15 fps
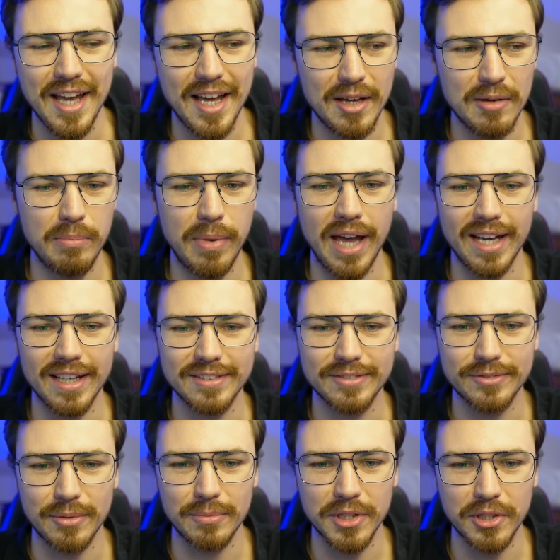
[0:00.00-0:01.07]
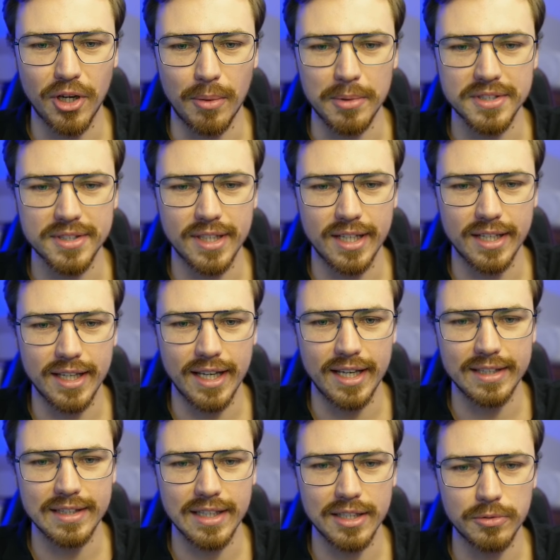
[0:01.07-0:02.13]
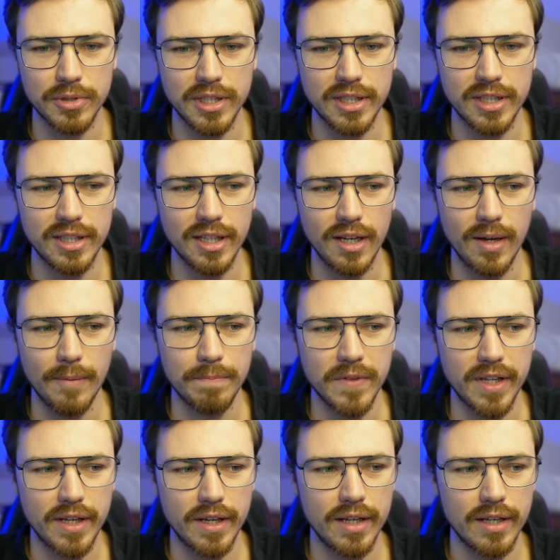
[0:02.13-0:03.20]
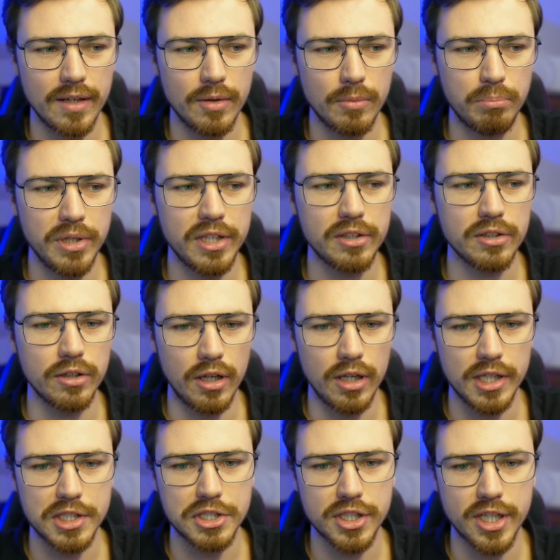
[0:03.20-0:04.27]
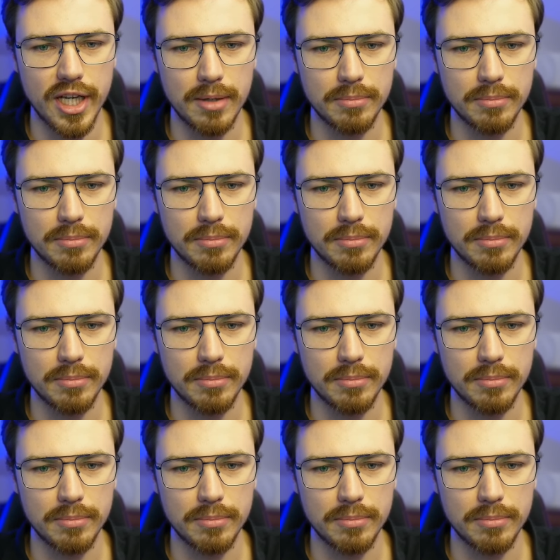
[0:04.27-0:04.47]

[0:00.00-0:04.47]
uh, bad from the comments that I get, like really uh, big knowledge gap